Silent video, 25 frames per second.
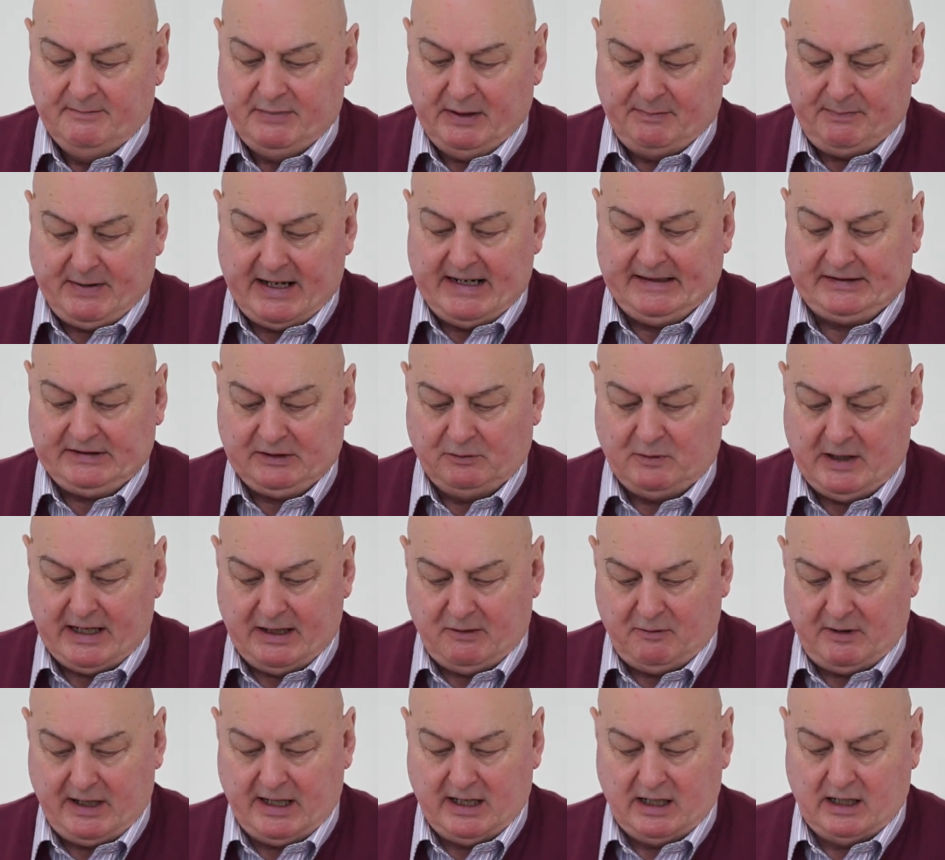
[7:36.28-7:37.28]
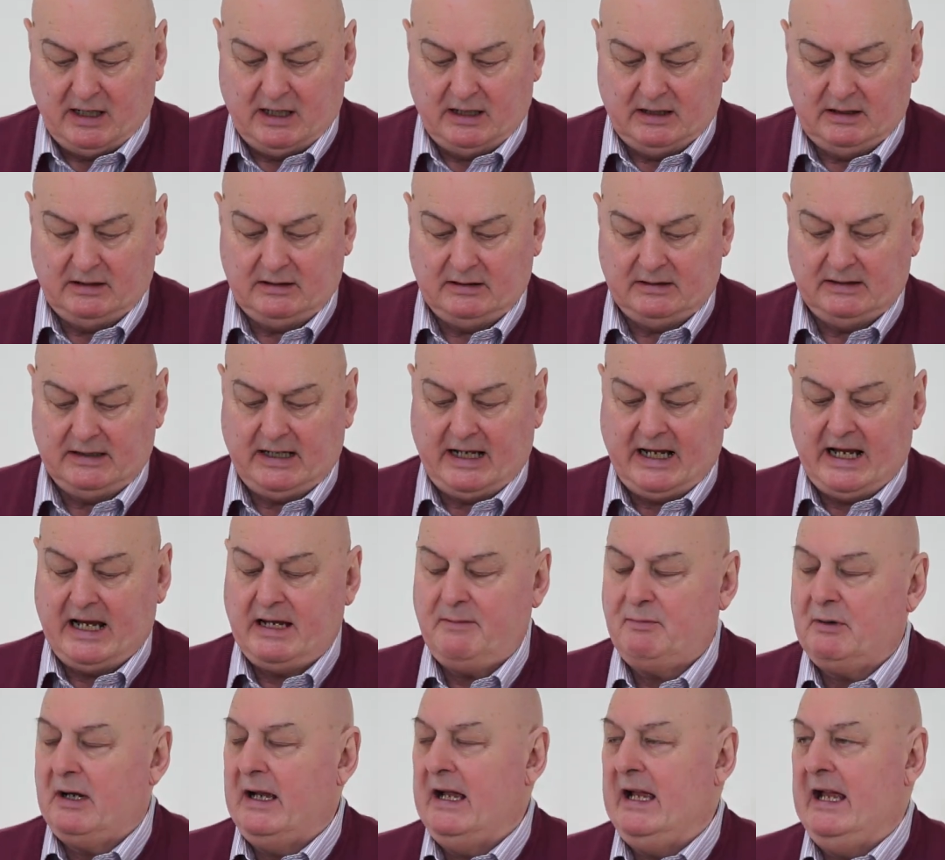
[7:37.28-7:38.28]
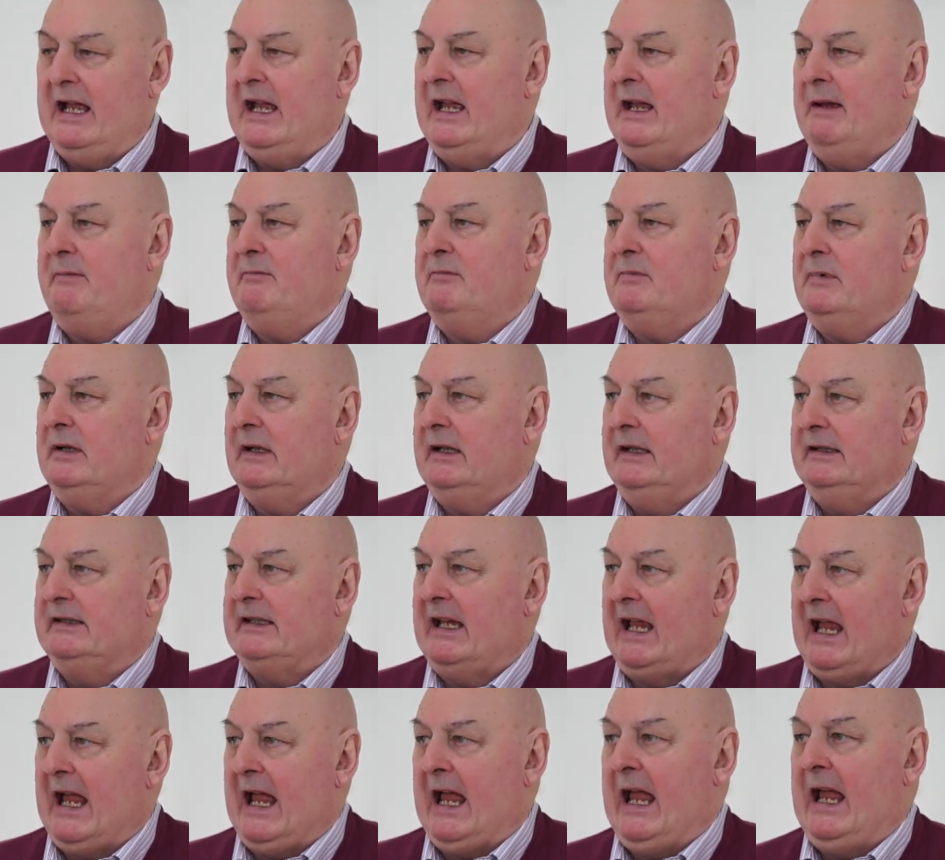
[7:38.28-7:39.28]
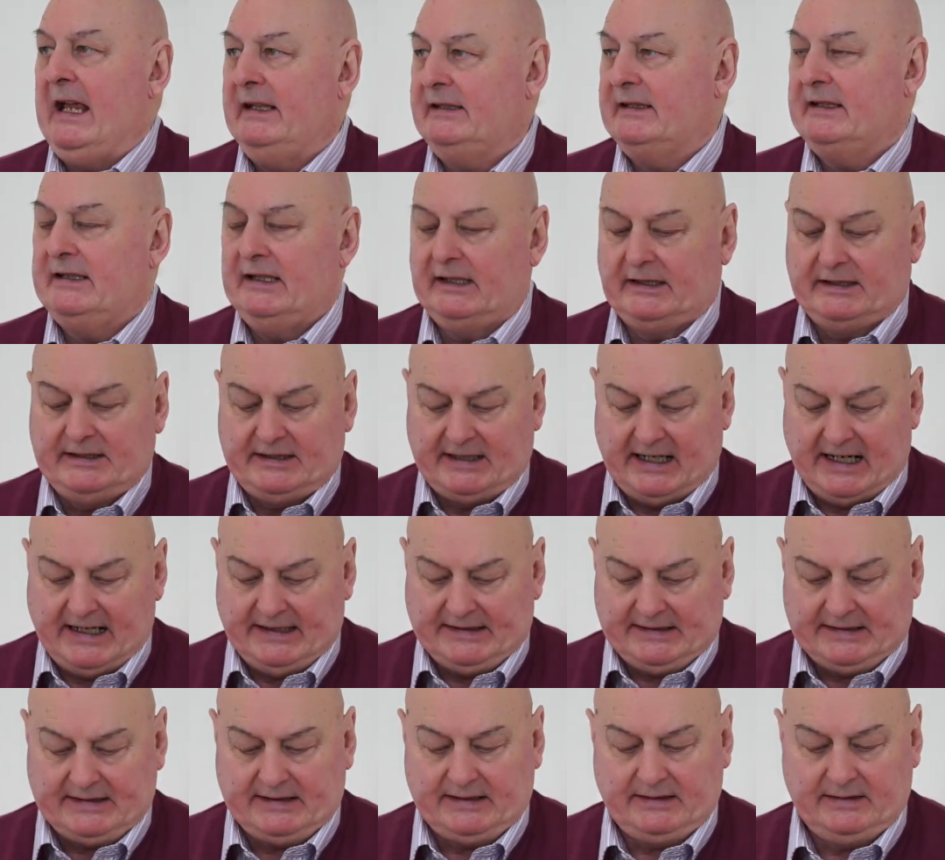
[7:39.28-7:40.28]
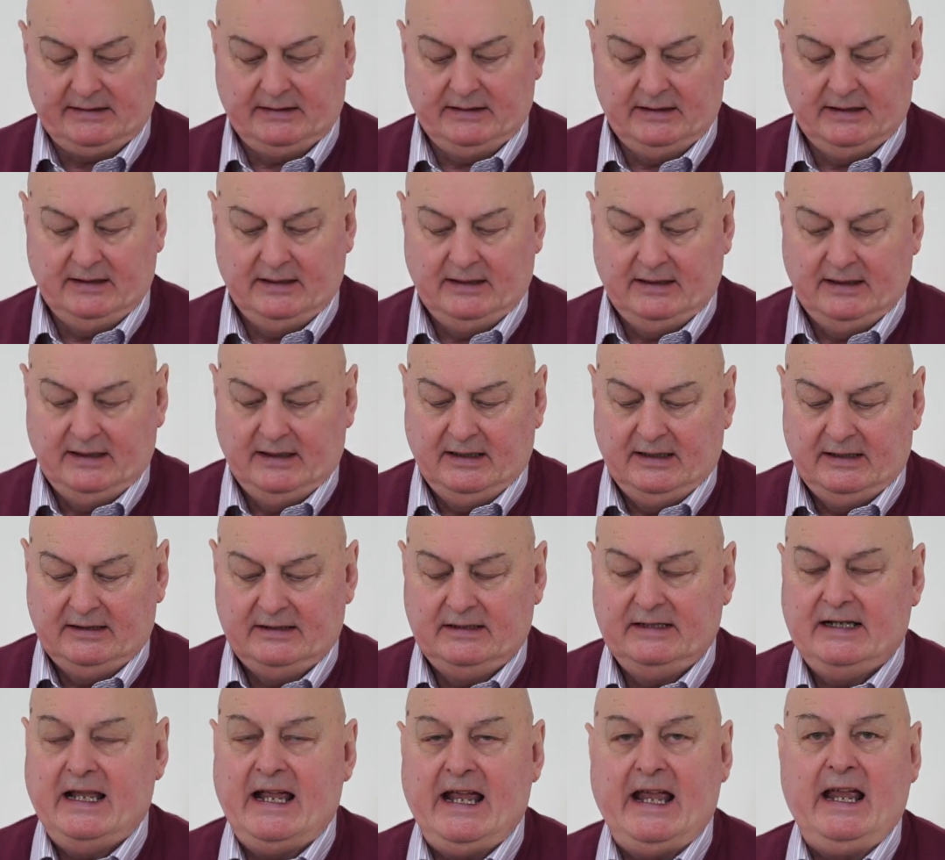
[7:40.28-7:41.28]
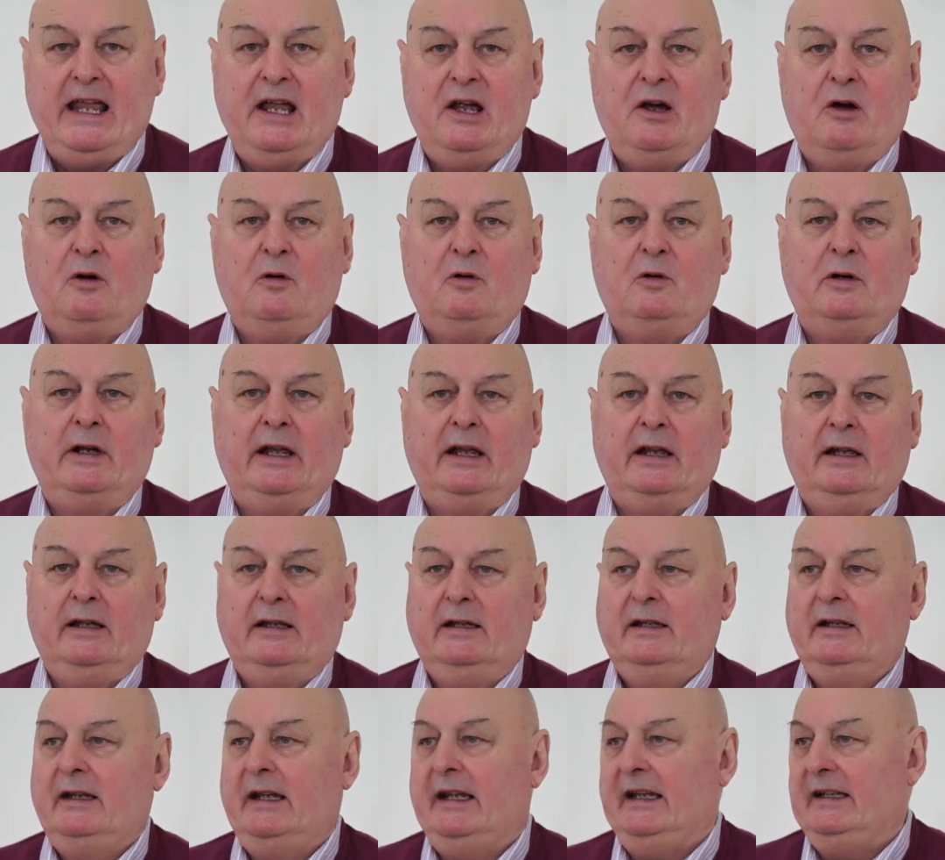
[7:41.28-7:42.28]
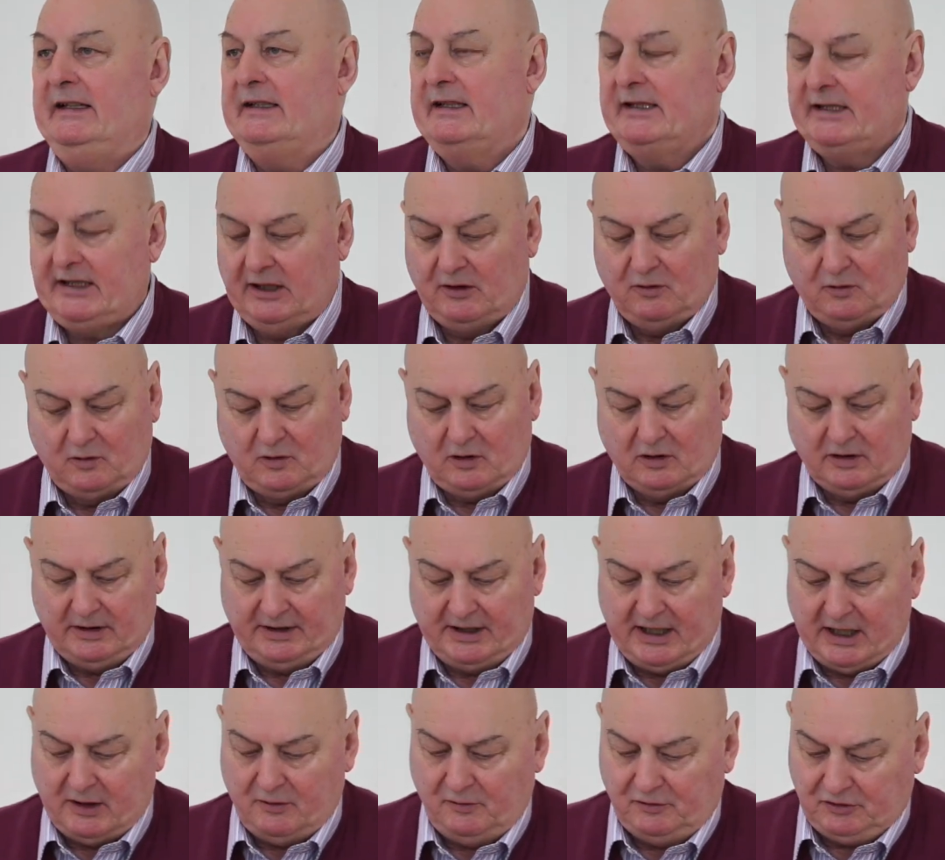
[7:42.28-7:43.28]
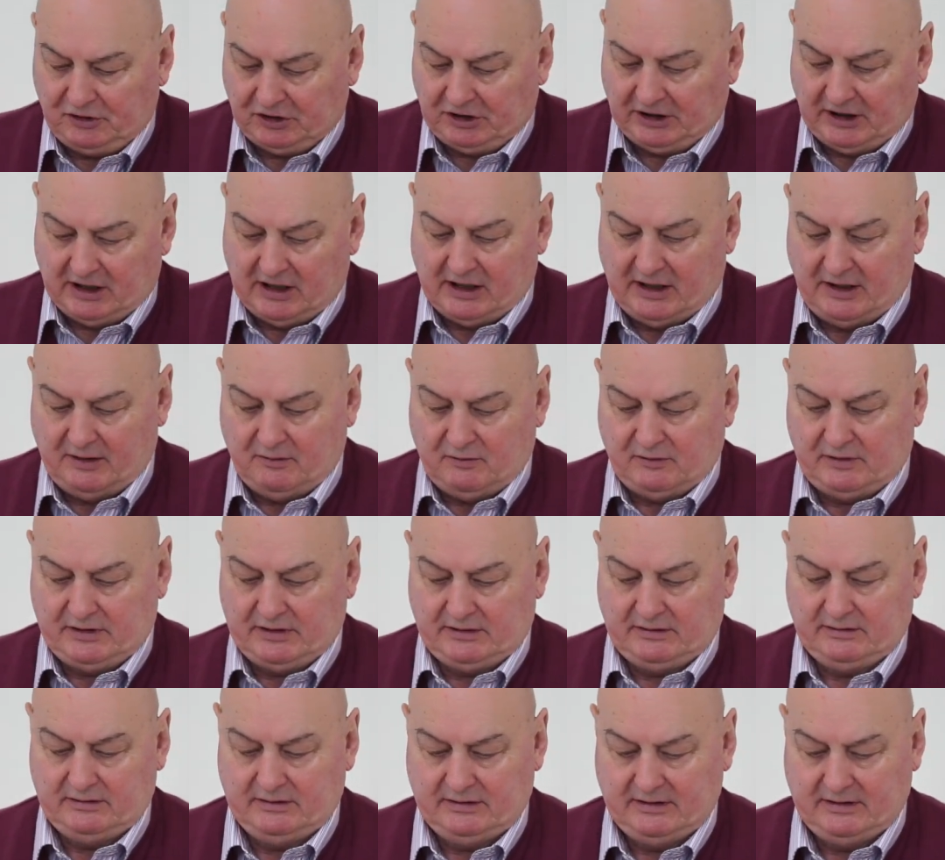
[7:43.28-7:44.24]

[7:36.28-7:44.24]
But back to where we are. Abraham has had success. Now he's still got no child.